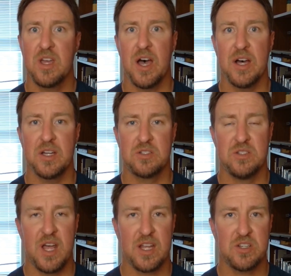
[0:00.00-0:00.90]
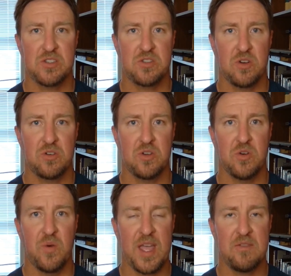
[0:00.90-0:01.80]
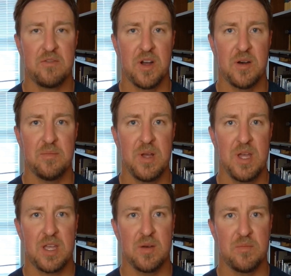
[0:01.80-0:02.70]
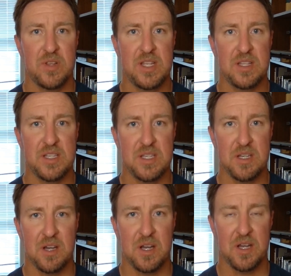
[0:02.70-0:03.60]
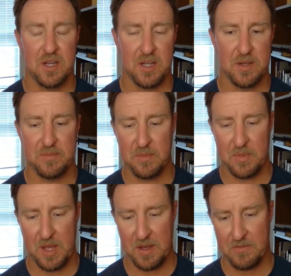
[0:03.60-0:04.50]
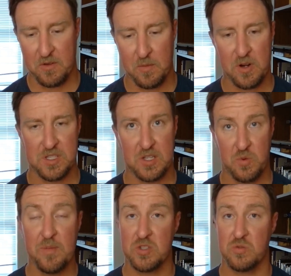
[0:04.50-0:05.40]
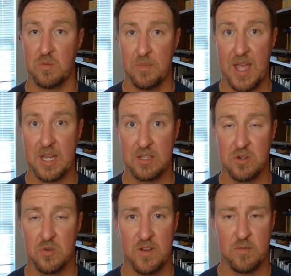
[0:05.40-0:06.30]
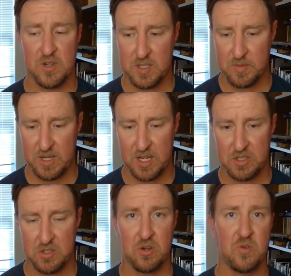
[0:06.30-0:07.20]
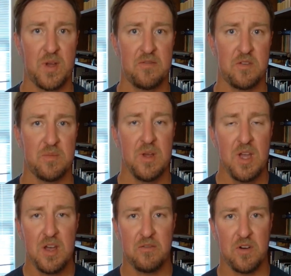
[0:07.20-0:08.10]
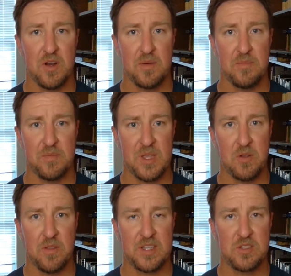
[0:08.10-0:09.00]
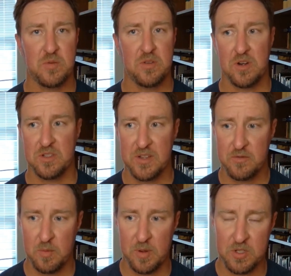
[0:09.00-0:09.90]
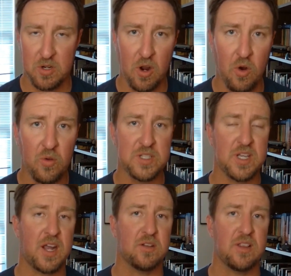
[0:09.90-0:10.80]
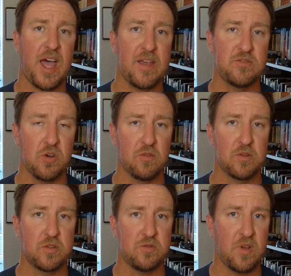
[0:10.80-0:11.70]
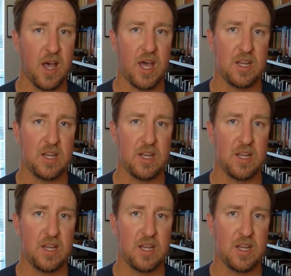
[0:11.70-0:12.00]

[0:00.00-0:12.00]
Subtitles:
not just turn away from completely from our sins. We must repent and turn away from our sins, but not just turn away from the things that we do that are sinful, but turn our whole entire lives over to God